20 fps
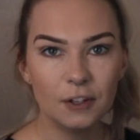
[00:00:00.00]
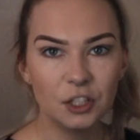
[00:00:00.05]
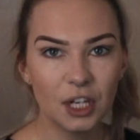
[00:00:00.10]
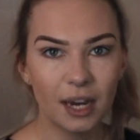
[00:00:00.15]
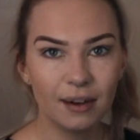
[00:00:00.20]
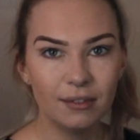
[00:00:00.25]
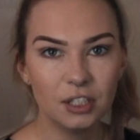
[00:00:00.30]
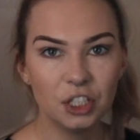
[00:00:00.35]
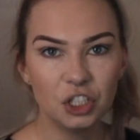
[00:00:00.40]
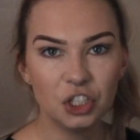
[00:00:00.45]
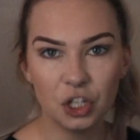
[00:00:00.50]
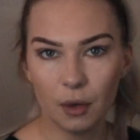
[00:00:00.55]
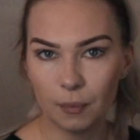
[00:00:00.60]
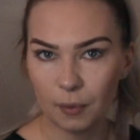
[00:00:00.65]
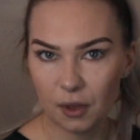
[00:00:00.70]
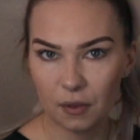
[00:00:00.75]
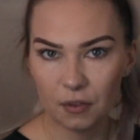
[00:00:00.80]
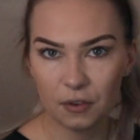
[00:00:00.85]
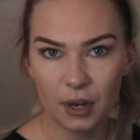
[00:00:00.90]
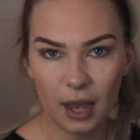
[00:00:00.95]
charity shop
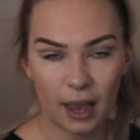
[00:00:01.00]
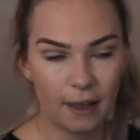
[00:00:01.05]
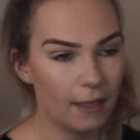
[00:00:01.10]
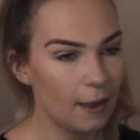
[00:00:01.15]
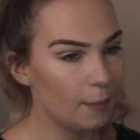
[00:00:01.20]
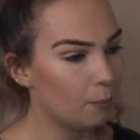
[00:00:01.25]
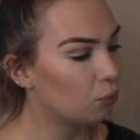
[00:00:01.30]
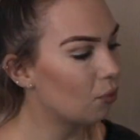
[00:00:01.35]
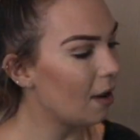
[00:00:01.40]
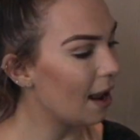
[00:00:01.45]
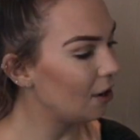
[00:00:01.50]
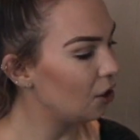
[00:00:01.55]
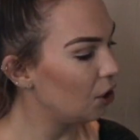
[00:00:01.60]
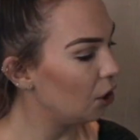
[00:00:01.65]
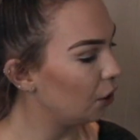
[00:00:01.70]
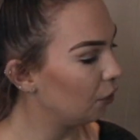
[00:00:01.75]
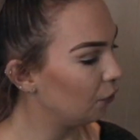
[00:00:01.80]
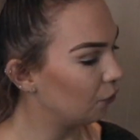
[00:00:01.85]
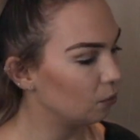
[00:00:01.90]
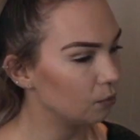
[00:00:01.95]
the other day. They're brand
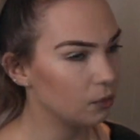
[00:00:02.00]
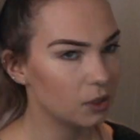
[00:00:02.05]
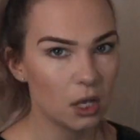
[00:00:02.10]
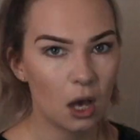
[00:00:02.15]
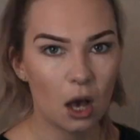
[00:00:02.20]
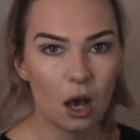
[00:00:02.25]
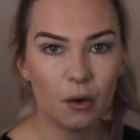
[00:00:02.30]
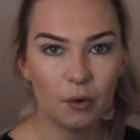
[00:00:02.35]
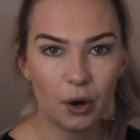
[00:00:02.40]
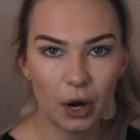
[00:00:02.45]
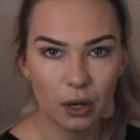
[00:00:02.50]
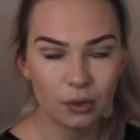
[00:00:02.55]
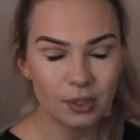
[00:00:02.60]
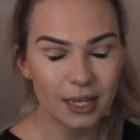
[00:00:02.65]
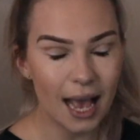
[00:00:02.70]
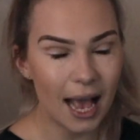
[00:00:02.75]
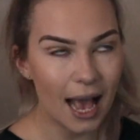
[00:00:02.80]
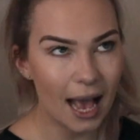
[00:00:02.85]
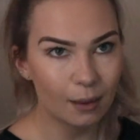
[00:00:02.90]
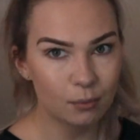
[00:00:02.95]
new from Zara. I was
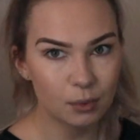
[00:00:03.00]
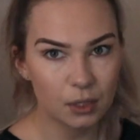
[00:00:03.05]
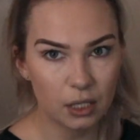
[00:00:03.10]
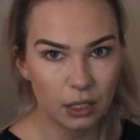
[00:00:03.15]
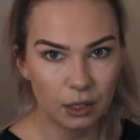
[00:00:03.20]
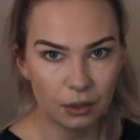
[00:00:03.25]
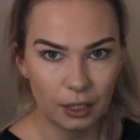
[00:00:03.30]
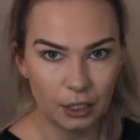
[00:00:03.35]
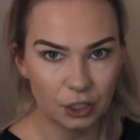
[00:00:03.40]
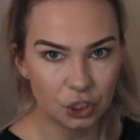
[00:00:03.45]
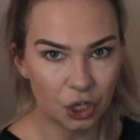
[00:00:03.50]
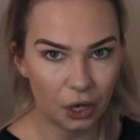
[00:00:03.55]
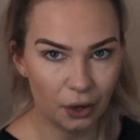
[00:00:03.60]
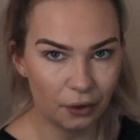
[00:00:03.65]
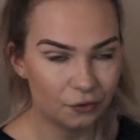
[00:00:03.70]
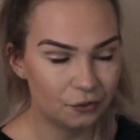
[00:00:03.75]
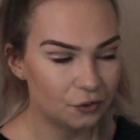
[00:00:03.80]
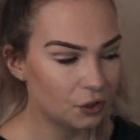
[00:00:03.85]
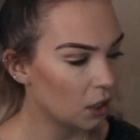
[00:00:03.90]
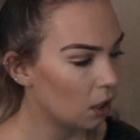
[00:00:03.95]
absolutely
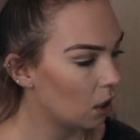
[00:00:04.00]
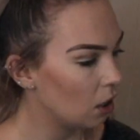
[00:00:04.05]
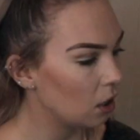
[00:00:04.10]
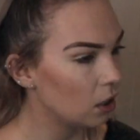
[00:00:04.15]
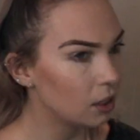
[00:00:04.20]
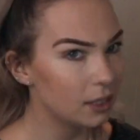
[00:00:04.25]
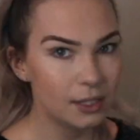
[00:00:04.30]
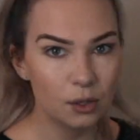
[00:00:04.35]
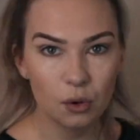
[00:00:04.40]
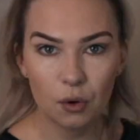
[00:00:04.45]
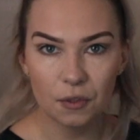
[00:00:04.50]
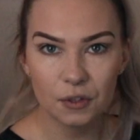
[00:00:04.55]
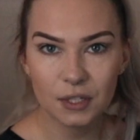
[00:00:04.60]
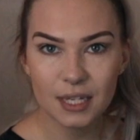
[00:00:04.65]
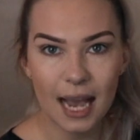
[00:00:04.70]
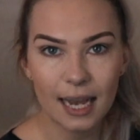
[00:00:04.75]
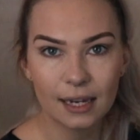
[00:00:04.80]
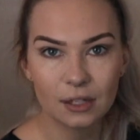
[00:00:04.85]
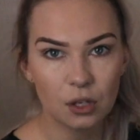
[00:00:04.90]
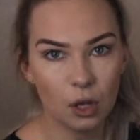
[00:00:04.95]
chuffed. Still got the
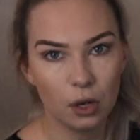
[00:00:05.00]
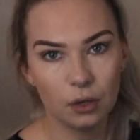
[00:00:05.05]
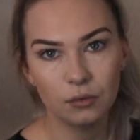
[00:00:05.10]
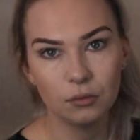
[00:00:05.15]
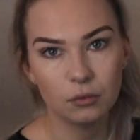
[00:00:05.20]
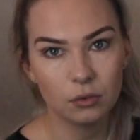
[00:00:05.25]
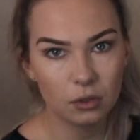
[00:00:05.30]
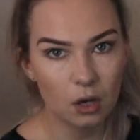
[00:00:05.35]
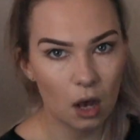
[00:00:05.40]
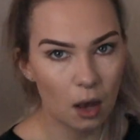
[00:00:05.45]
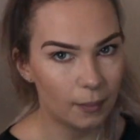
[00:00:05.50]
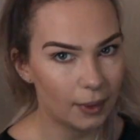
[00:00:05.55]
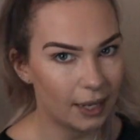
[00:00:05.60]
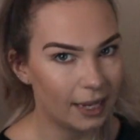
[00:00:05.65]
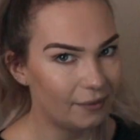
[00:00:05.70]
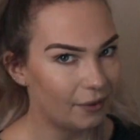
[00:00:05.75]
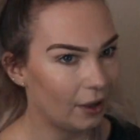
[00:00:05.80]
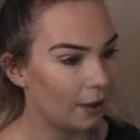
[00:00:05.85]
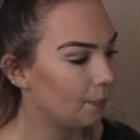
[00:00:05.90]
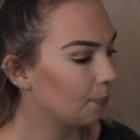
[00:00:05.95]
tags on. Can't
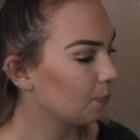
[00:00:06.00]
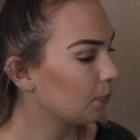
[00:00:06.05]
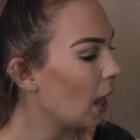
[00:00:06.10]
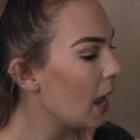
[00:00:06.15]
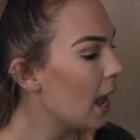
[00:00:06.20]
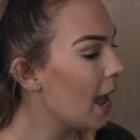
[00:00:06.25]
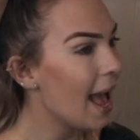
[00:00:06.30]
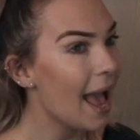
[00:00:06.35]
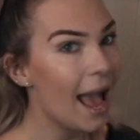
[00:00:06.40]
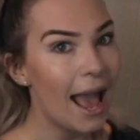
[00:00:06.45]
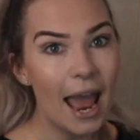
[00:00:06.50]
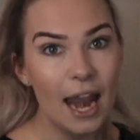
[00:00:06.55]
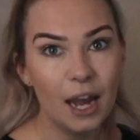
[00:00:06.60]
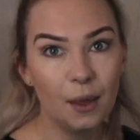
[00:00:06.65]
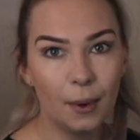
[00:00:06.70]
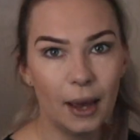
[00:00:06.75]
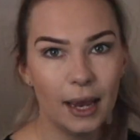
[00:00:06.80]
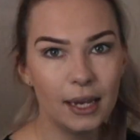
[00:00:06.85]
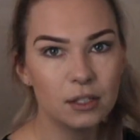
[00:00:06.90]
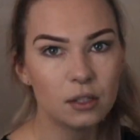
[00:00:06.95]
believe it.
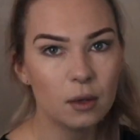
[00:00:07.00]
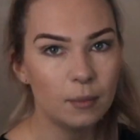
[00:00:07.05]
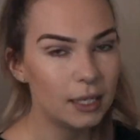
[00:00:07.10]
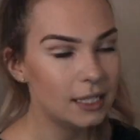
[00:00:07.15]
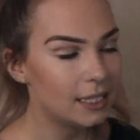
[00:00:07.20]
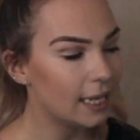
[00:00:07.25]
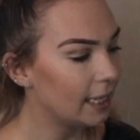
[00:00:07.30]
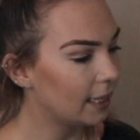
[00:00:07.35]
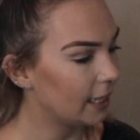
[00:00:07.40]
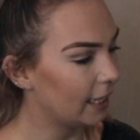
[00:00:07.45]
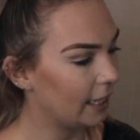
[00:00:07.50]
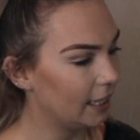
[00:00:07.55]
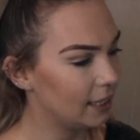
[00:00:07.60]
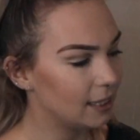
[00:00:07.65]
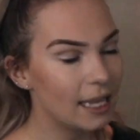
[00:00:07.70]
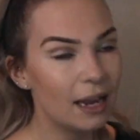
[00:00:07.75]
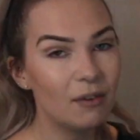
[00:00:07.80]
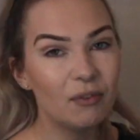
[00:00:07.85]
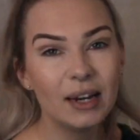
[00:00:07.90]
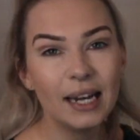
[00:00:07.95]
Anyway, so I'm going to take these.
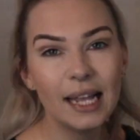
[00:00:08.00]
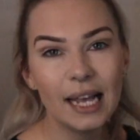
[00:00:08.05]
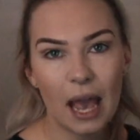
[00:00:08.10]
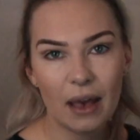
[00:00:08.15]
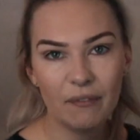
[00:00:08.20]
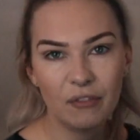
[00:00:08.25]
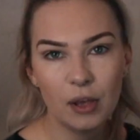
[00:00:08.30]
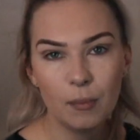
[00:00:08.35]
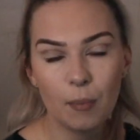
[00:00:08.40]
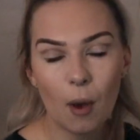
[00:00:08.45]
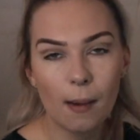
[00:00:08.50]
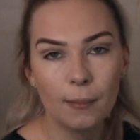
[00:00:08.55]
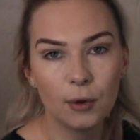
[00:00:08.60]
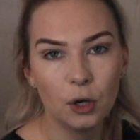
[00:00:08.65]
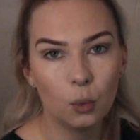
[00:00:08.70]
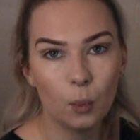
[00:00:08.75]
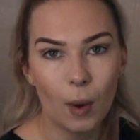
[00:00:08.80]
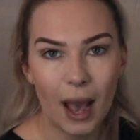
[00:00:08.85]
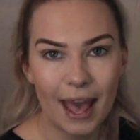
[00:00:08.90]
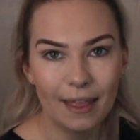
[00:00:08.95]
They're really heavy, but I'm going
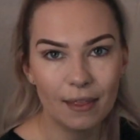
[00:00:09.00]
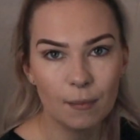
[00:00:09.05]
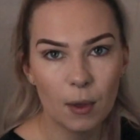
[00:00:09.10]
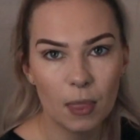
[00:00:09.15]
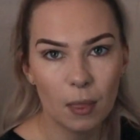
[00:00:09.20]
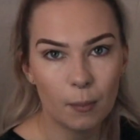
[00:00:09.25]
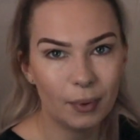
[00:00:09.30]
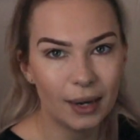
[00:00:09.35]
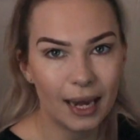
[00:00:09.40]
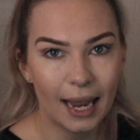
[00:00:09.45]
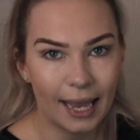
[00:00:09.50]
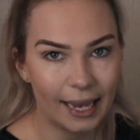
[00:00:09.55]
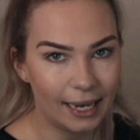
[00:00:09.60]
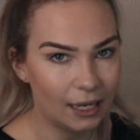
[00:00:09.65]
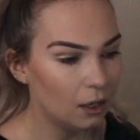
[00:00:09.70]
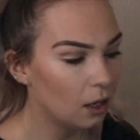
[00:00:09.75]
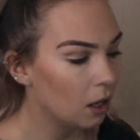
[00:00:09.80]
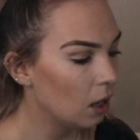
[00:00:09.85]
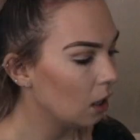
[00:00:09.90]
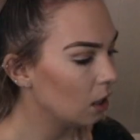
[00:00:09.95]
to wear them on the
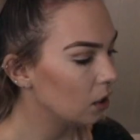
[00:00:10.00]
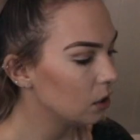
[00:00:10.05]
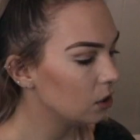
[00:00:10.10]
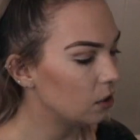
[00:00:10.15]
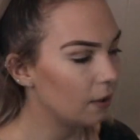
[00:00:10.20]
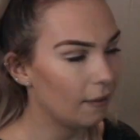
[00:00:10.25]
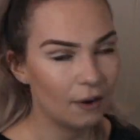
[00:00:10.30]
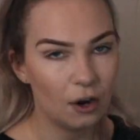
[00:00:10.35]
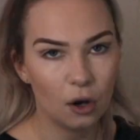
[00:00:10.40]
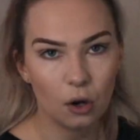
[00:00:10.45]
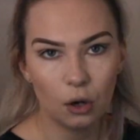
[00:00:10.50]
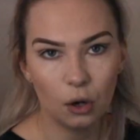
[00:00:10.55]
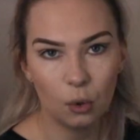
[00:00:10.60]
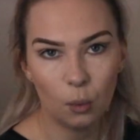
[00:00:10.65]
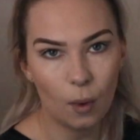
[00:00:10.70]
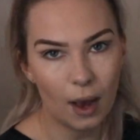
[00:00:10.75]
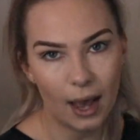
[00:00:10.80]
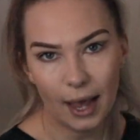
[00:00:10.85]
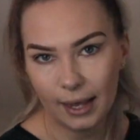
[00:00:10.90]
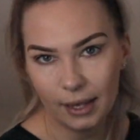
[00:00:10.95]
plane, so they're not going to
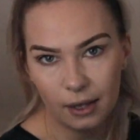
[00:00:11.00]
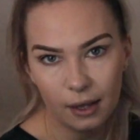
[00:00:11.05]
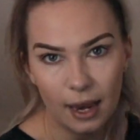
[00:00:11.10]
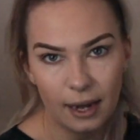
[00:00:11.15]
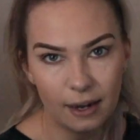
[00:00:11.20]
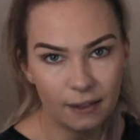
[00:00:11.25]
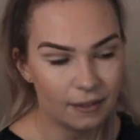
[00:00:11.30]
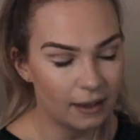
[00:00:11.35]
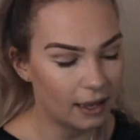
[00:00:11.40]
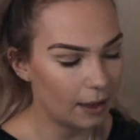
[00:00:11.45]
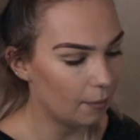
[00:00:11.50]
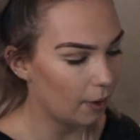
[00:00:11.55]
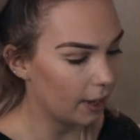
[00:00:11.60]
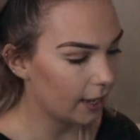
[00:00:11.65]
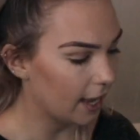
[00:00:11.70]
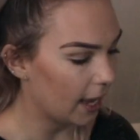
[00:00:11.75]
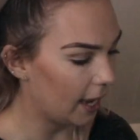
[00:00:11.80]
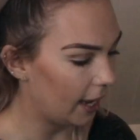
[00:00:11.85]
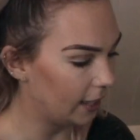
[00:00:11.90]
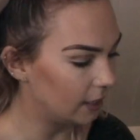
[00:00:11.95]
weigh anything in my
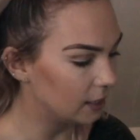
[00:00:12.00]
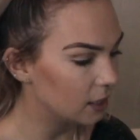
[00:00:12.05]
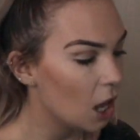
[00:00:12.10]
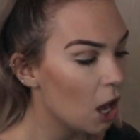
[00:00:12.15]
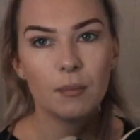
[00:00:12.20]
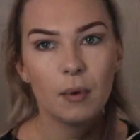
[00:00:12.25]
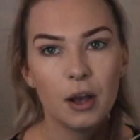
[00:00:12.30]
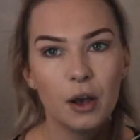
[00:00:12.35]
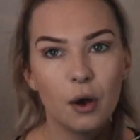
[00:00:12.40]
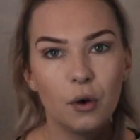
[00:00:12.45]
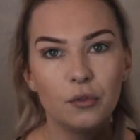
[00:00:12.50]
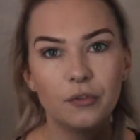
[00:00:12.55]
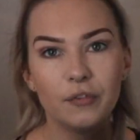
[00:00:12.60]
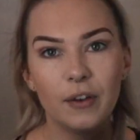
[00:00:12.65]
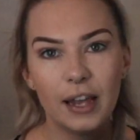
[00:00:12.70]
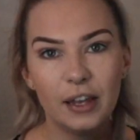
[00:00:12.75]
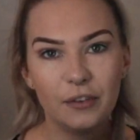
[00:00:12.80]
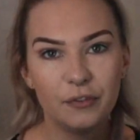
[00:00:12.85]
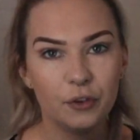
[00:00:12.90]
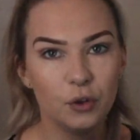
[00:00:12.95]
case. My Old
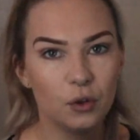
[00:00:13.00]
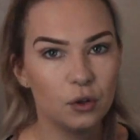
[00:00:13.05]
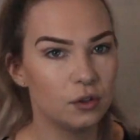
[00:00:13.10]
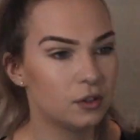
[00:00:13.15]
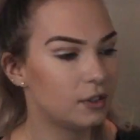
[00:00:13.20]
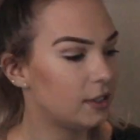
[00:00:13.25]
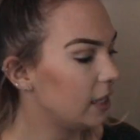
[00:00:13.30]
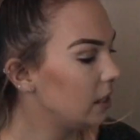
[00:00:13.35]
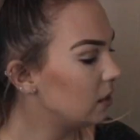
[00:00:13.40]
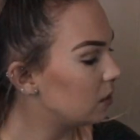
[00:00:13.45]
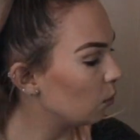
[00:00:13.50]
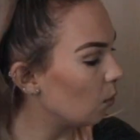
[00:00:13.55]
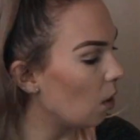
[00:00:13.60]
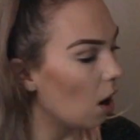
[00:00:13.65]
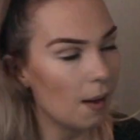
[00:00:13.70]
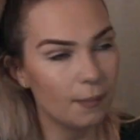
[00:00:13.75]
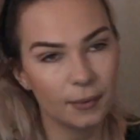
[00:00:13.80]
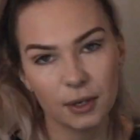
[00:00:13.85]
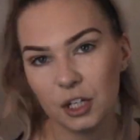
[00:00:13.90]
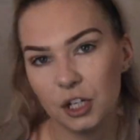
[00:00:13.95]
Faithfuls, these are
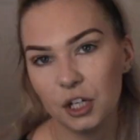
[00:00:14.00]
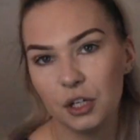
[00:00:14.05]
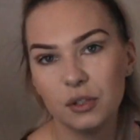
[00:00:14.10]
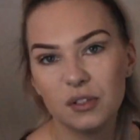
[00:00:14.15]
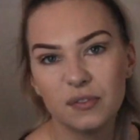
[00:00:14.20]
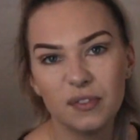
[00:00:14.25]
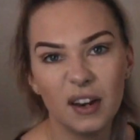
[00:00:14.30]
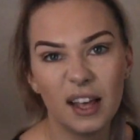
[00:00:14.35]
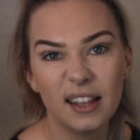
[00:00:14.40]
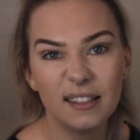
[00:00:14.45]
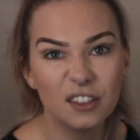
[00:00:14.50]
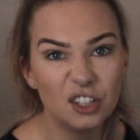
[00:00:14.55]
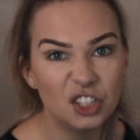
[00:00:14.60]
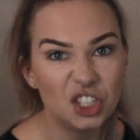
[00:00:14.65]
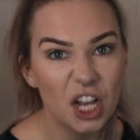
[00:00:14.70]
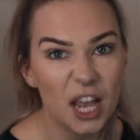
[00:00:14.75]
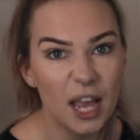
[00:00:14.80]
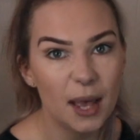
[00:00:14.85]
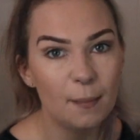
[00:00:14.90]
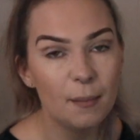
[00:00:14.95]
what I'm going to use for like the
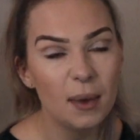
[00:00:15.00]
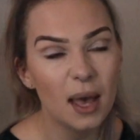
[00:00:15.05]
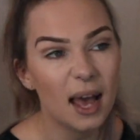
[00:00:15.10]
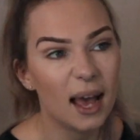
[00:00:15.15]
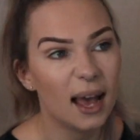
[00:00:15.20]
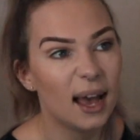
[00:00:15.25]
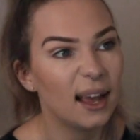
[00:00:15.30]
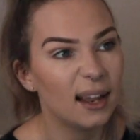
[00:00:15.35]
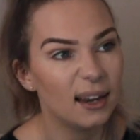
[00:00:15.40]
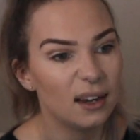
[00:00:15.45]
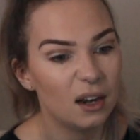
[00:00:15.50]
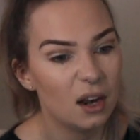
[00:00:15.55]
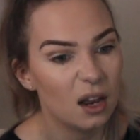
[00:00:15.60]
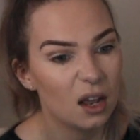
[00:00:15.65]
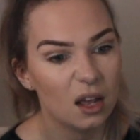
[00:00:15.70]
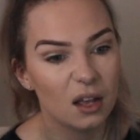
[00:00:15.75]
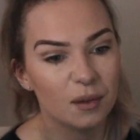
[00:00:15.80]
gym and